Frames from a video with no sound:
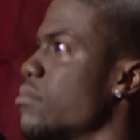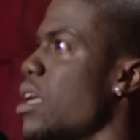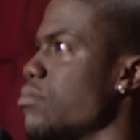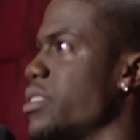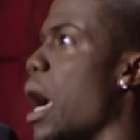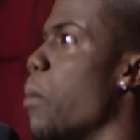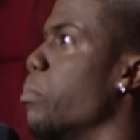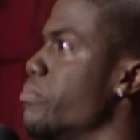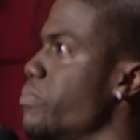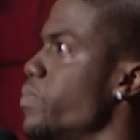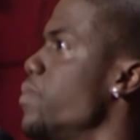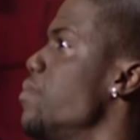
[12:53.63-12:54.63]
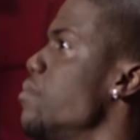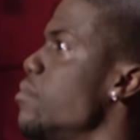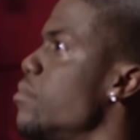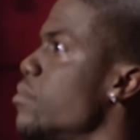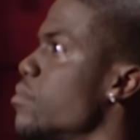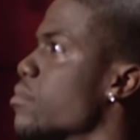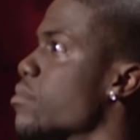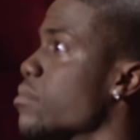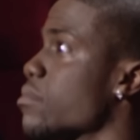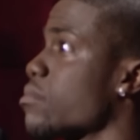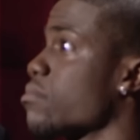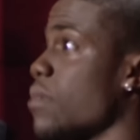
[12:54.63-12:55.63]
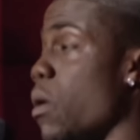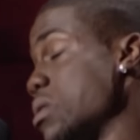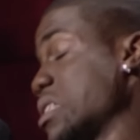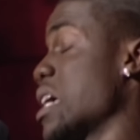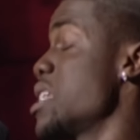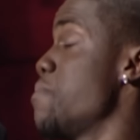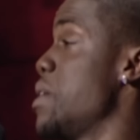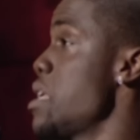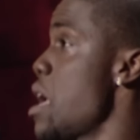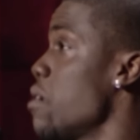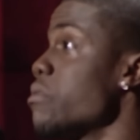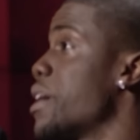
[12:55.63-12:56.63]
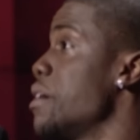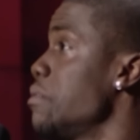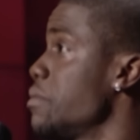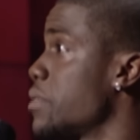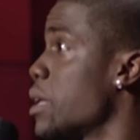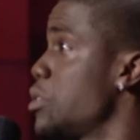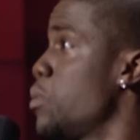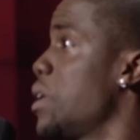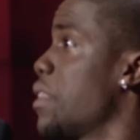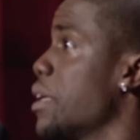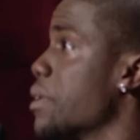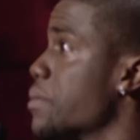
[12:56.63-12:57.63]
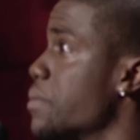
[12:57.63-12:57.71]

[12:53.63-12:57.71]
I was dumb. I was. I can admit it. I don't care. Think what you want to think.